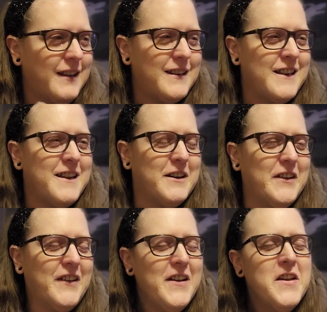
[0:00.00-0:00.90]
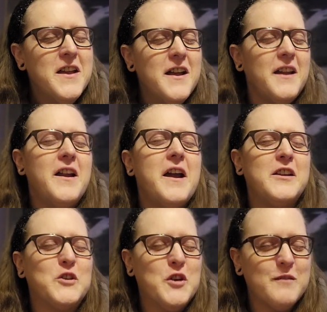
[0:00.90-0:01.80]
I can hear an
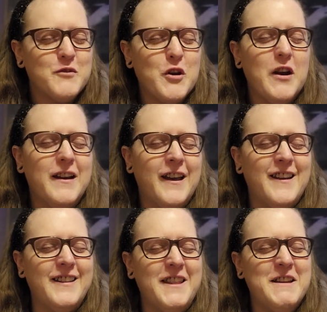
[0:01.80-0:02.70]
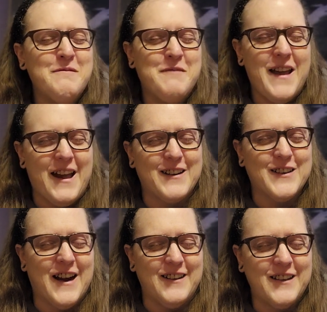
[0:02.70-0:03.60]
ice cream truck in the
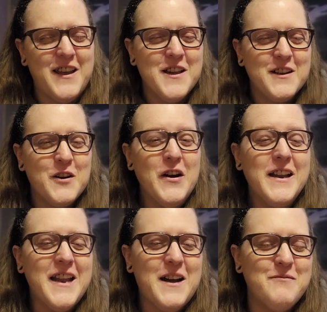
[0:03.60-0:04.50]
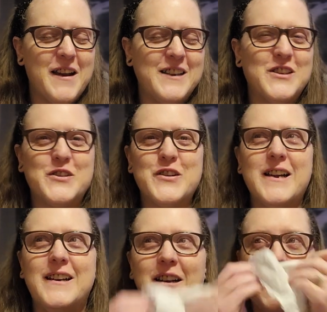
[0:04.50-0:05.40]
background going down my
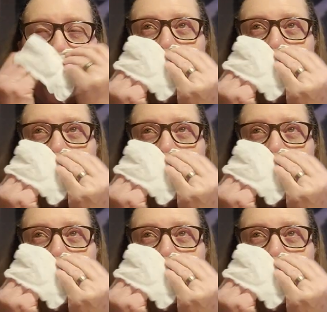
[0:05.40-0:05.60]
street.